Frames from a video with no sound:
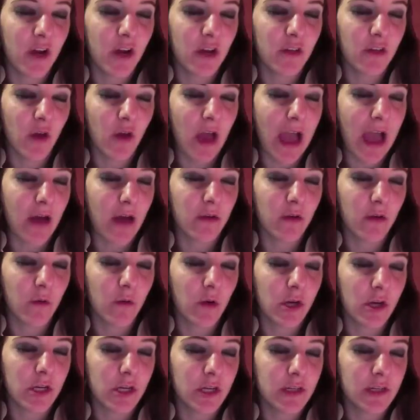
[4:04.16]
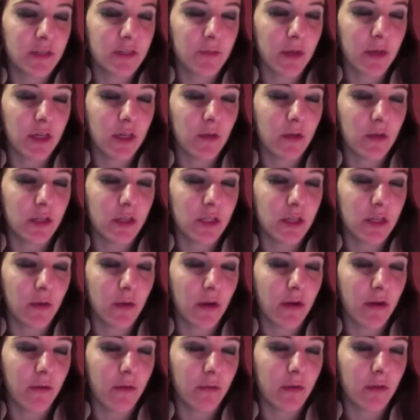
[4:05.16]
the outer corners, but you can do
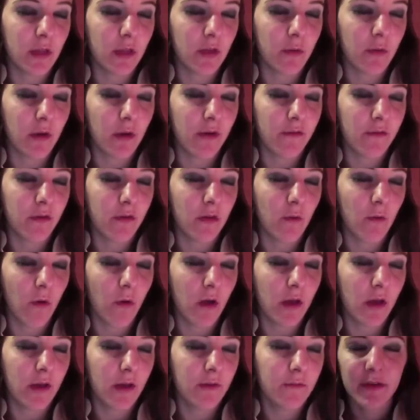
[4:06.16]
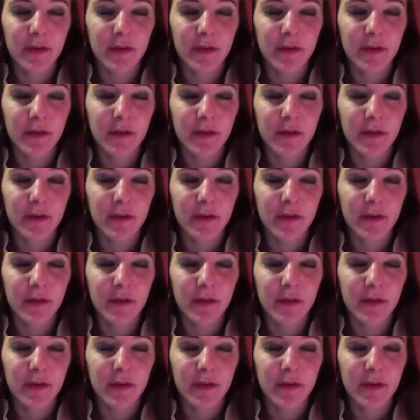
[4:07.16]
it really wherever you want.